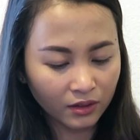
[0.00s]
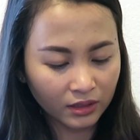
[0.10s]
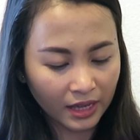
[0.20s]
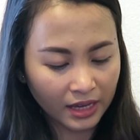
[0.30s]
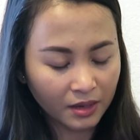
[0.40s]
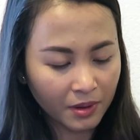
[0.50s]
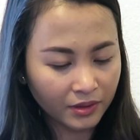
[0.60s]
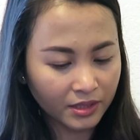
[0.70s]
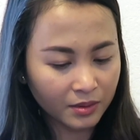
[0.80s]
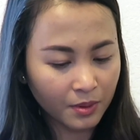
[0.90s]
don't like
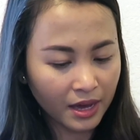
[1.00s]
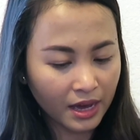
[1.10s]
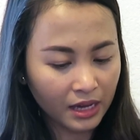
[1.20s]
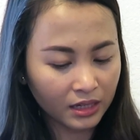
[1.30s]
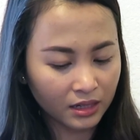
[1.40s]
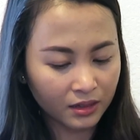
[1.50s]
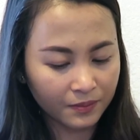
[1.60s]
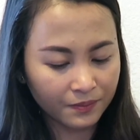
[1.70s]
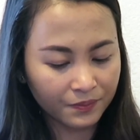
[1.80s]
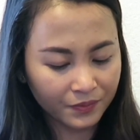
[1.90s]
about this bag,
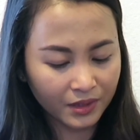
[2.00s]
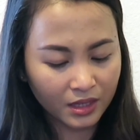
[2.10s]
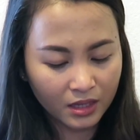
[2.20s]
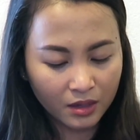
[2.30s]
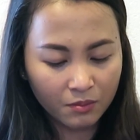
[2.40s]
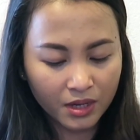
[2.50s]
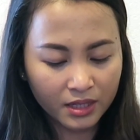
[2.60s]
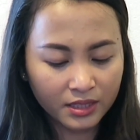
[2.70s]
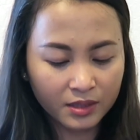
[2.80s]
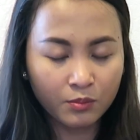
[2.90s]

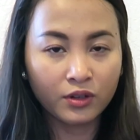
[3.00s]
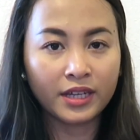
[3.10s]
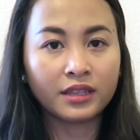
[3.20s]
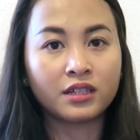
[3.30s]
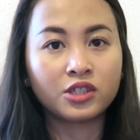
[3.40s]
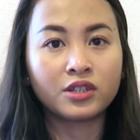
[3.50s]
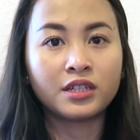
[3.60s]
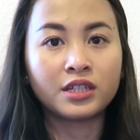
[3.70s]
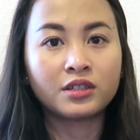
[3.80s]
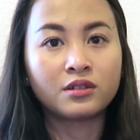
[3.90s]
because it's more like the
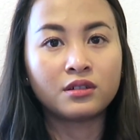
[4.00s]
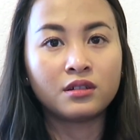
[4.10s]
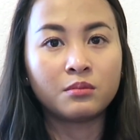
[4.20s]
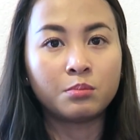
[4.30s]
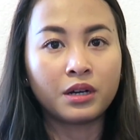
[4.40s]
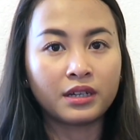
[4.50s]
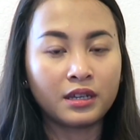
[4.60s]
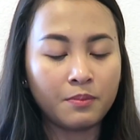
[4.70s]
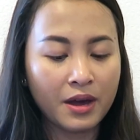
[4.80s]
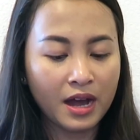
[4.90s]
traditional
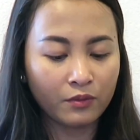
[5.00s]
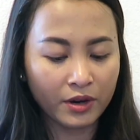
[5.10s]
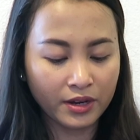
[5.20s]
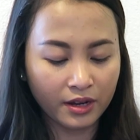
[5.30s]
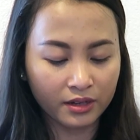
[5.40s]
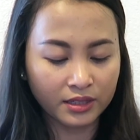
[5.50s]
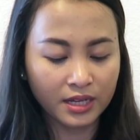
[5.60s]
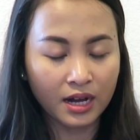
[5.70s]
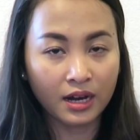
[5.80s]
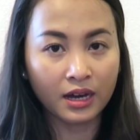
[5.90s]
bucket bag where you gotta
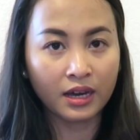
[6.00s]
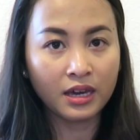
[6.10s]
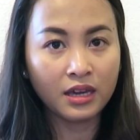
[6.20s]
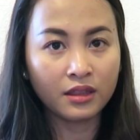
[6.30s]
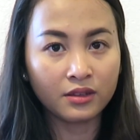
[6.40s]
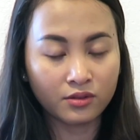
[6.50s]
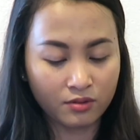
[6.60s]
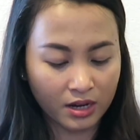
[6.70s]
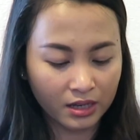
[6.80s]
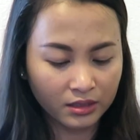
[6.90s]
tie the
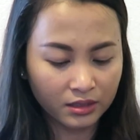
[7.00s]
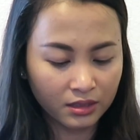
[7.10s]
string,